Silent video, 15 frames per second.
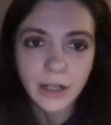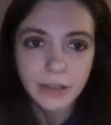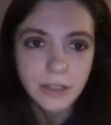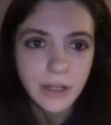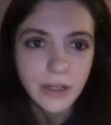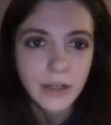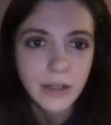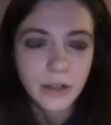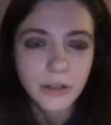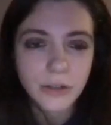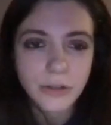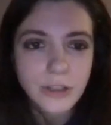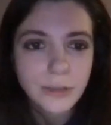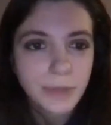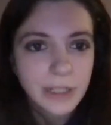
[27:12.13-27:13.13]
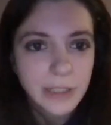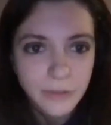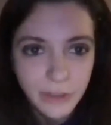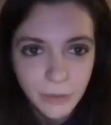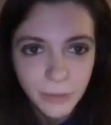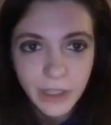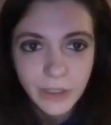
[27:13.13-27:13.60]
it's going to include some
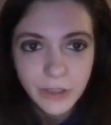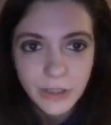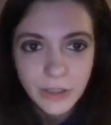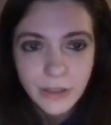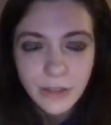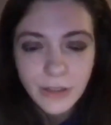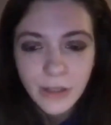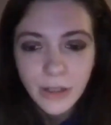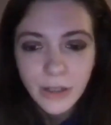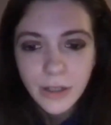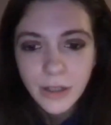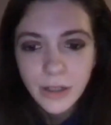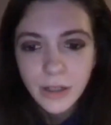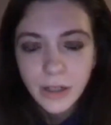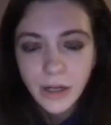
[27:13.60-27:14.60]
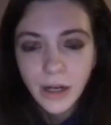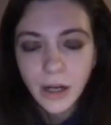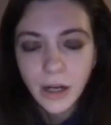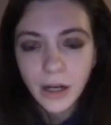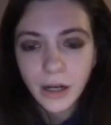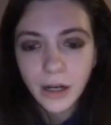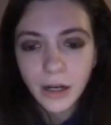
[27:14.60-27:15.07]
activity pages.
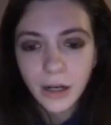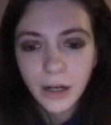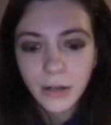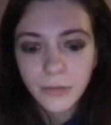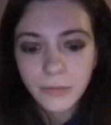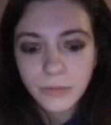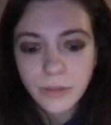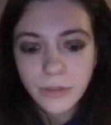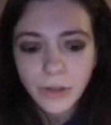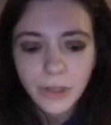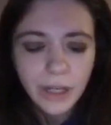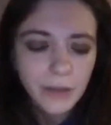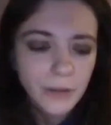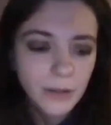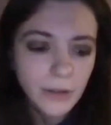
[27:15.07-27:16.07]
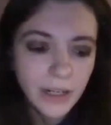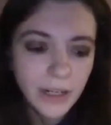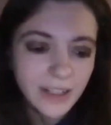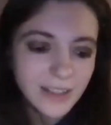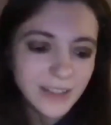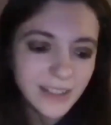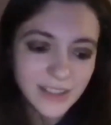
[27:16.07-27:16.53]
So like, I
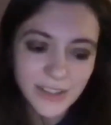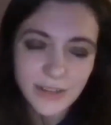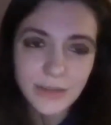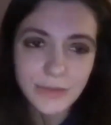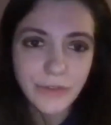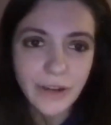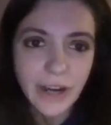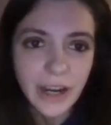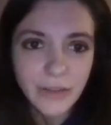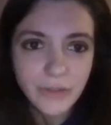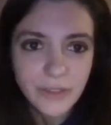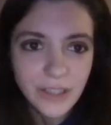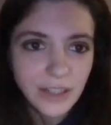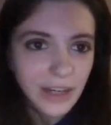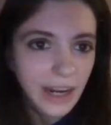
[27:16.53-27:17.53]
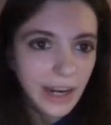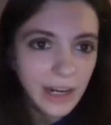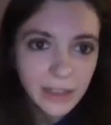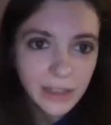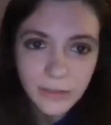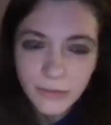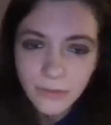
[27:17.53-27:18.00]
guess ages 5 to
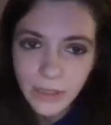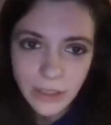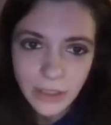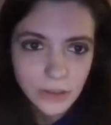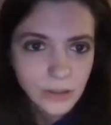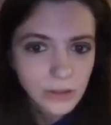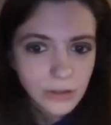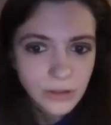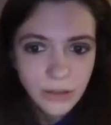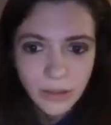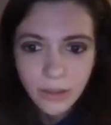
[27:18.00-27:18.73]
9-ish.